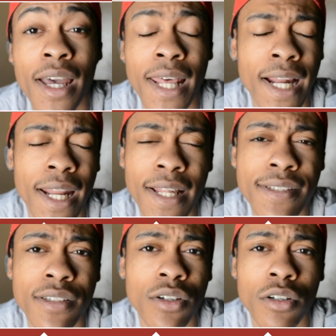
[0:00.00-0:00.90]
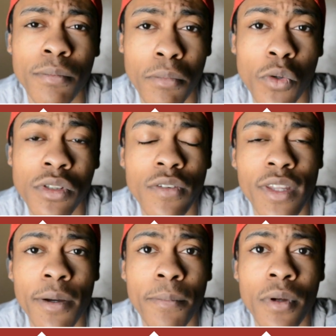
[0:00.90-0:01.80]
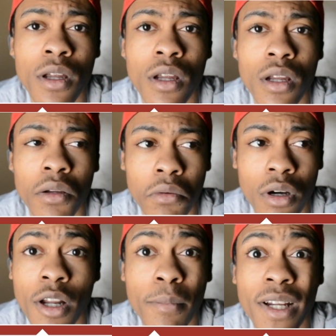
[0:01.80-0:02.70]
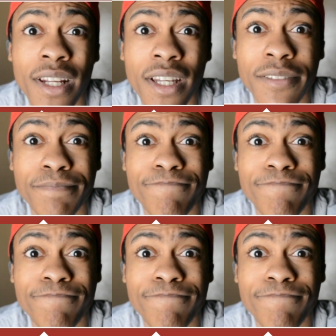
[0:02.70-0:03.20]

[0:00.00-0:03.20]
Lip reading: and I'll answer most of them on Monday.